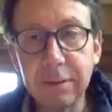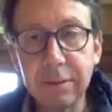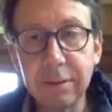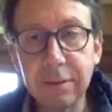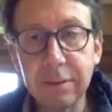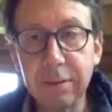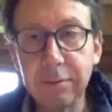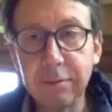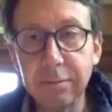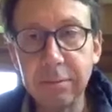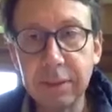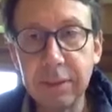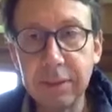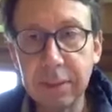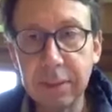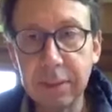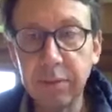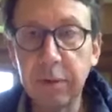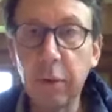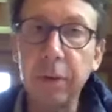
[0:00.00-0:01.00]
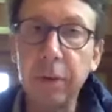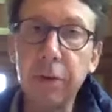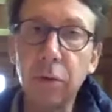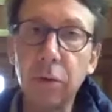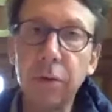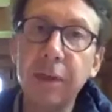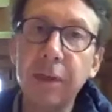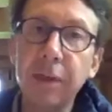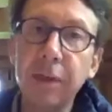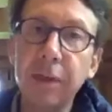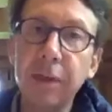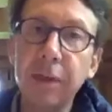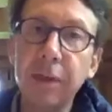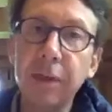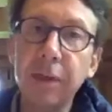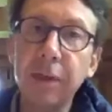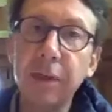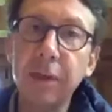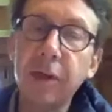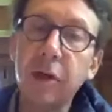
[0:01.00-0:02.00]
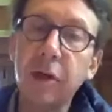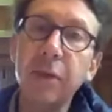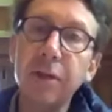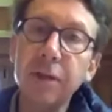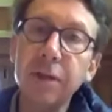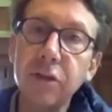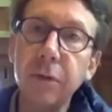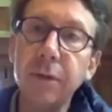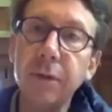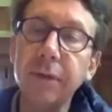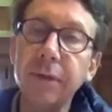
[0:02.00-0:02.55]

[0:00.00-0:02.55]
in terms of our recorded economic history.